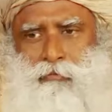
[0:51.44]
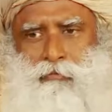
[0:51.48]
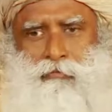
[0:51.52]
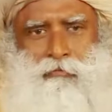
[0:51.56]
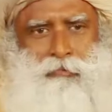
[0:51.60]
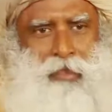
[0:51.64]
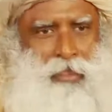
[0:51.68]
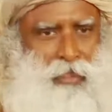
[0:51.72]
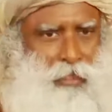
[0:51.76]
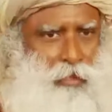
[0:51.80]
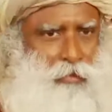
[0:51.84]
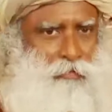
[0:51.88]

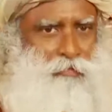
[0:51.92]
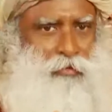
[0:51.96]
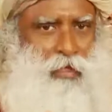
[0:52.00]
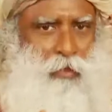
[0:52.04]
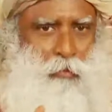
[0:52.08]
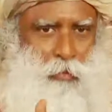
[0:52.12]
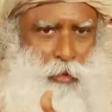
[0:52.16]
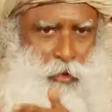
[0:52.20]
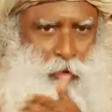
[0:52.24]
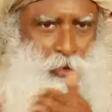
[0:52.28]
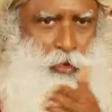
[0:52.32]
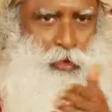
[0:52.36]
many of
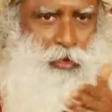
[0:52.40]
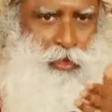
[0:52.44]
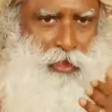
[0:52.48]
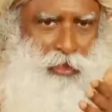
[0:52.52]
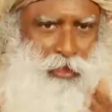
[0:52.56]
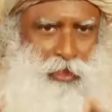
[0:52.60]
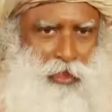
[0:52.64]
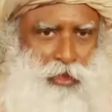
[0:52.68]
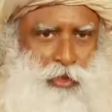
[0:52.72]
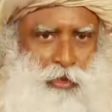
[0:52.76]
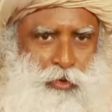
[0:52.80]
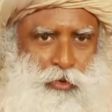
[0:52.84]
them are older
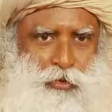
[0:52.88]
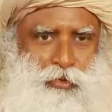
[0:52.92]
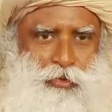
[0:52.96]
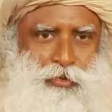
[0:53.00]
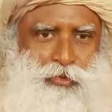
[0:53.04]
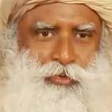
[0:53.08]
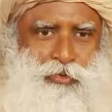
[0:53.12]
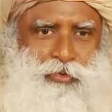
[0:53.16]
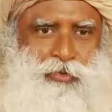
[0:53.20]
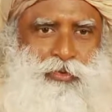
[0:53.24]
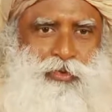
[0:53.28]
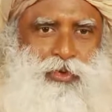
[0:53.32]
than
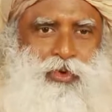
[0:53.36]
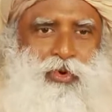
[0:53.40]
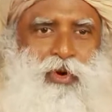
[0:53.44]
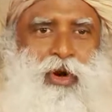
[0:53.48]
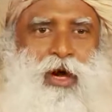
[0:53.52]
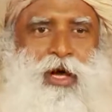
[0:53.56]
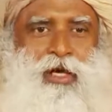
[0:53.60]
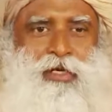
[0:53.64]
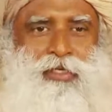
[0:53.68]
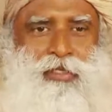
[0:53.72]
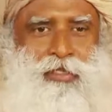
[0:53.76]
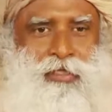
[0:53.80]
you. You
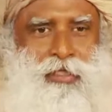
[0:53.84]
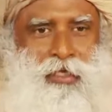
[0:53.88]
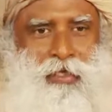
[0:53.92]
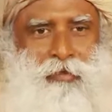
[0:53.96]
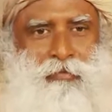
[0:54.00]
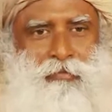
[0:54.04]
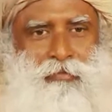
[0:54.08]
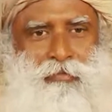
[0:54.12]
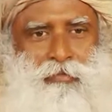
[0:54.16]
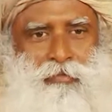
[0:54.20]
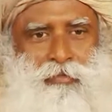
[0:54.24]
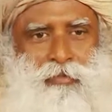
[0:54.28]
ask
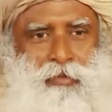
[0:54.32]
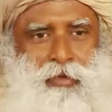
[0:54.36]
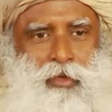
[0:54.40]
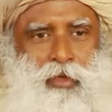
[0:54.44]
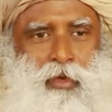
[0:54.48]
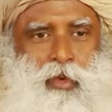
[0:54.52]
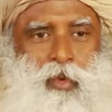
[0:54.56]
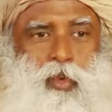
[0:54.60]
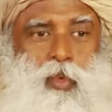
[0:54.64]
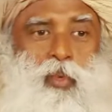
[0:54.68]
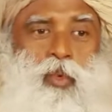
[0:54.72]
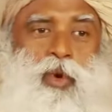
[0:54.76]
them
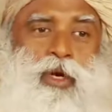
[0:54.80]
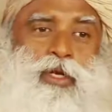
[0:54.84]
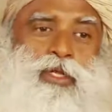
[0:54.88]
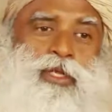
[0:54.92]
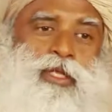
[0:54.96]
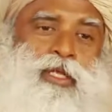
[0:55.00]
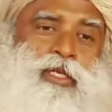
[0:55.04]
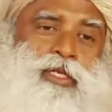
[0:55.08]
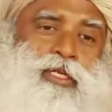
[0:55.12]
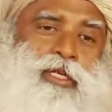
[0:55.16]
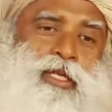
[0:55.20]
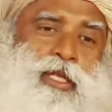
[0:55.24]
what
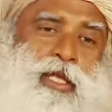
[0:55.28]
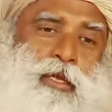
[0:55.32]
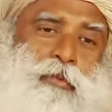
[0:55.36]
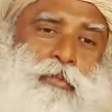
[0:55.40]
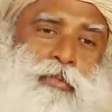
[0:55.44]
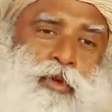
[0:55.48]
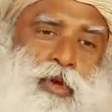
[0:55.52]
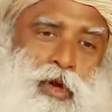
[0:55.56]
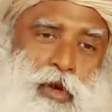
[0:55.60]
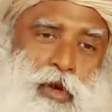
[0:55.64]
they dreamed